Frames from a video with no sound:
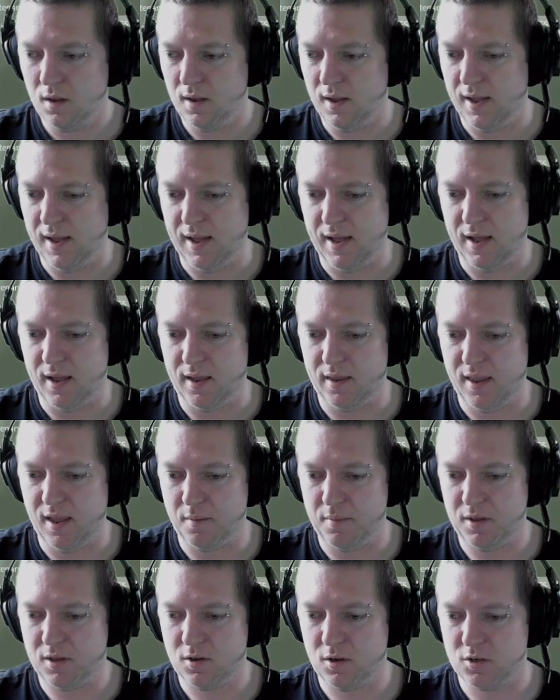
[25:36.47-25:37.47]
Now,
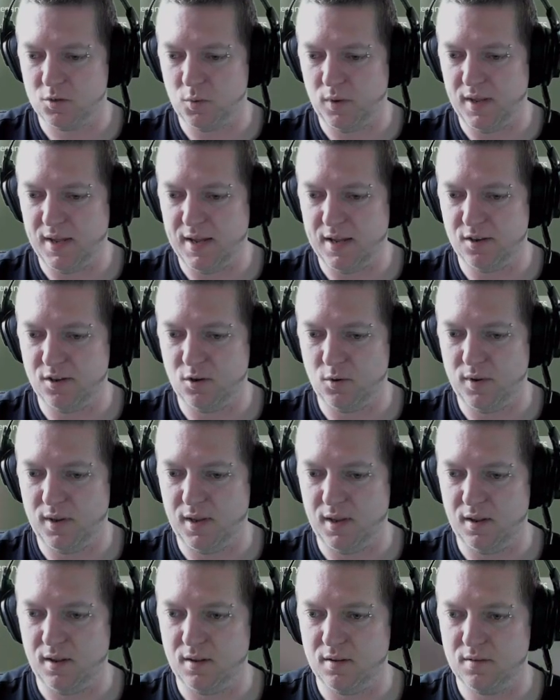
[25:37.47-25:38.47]
because we are
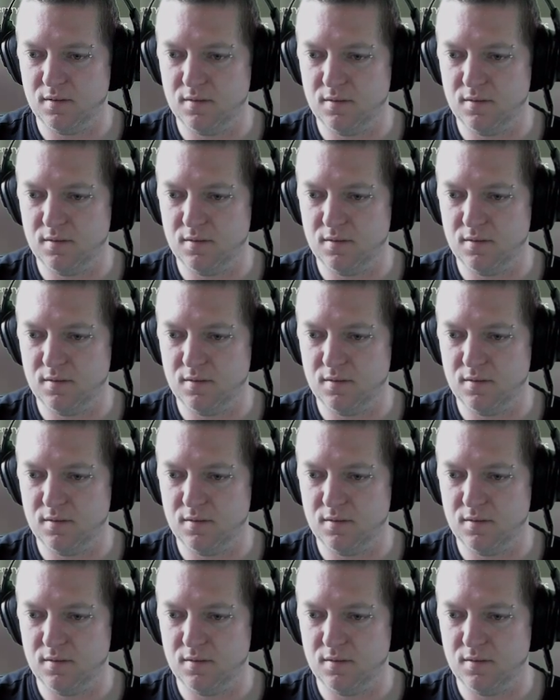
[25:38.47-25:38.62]
doing